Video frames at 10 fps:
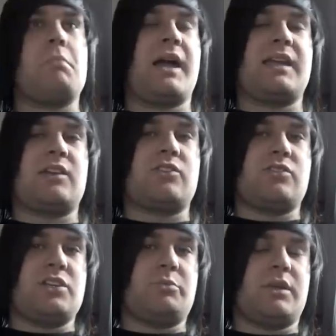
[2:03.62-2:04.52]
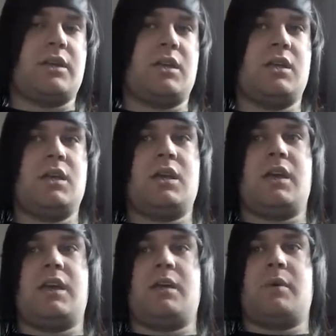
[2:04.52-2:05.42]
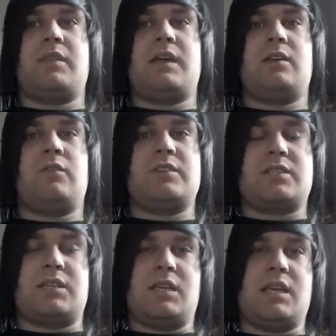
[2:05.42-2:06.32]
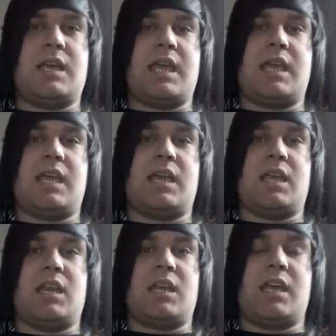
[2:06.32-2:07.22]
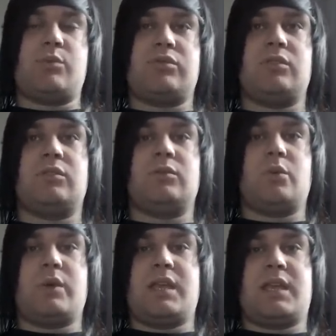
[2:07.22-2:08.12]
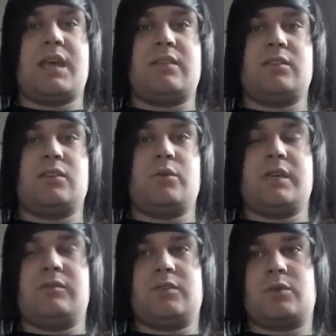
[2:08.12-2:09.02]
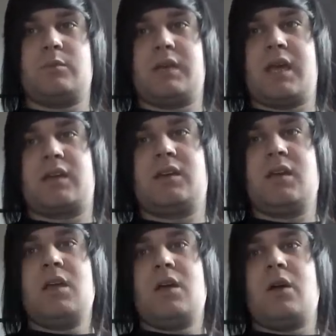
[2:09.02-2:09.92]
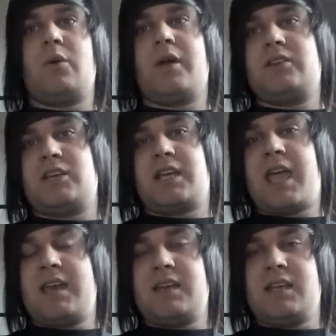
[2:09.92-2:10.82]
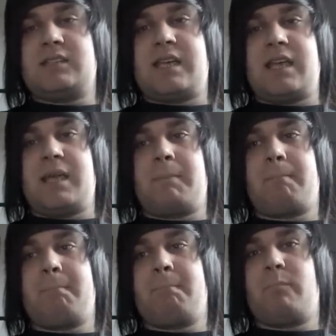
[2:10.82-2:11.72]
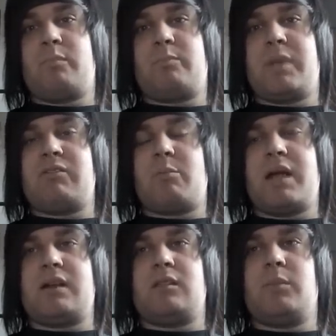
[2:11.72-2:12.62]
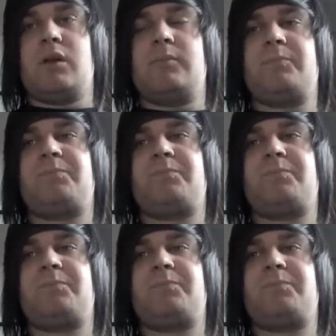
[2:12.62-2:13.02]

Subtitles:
might increase play, and then obviously in April we get the new Evil Swarm deck, which again is a bit of a pain in the butt,